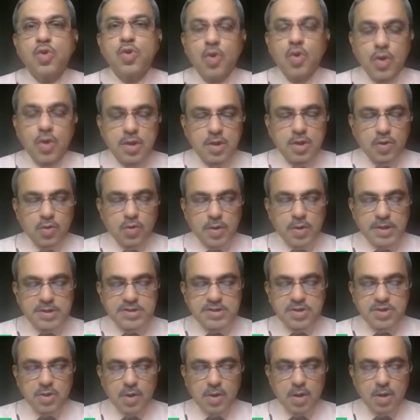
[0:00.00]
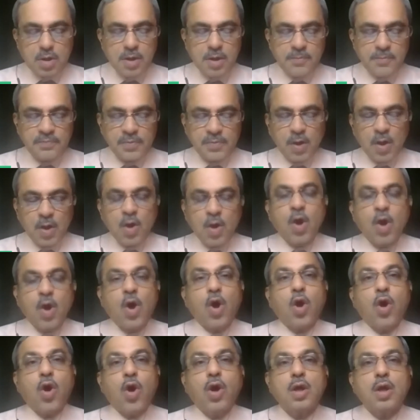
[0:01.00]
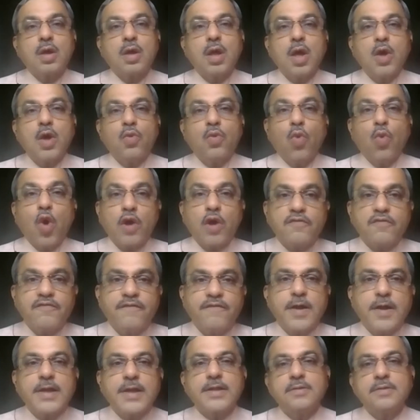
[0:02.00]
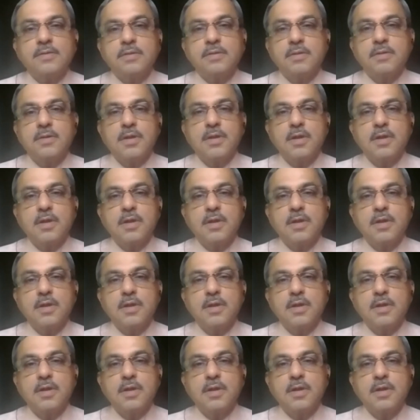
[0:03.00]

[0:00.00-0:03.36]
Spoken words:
to lower the cholesterol, or warfarin,